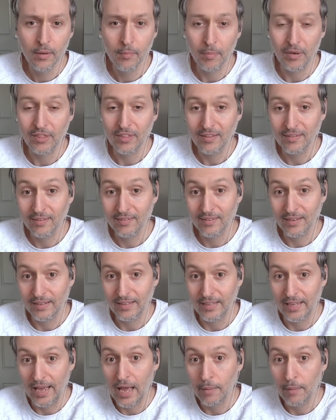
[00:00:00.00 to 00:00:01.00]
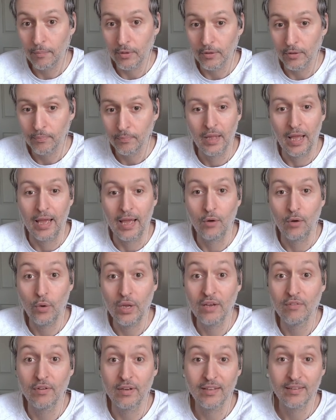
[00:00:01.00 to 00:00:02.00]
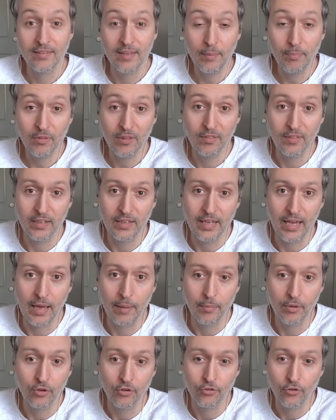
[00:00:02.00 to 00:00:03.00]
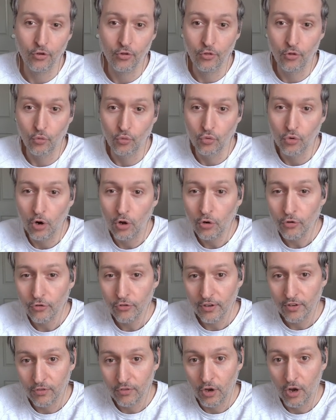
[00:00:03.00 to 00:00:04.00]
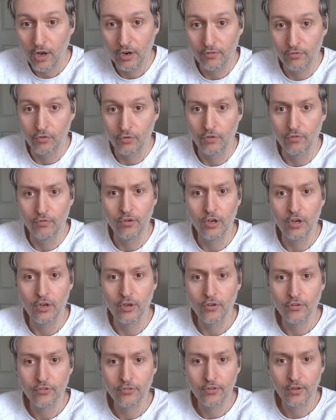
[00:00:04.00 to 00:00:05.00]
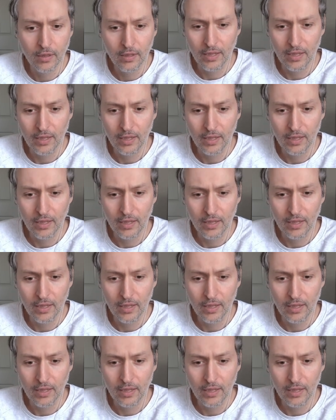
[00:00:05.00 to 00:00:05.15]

But this is a gambit and we have accepted the gambit, so the roles have kind of reversed.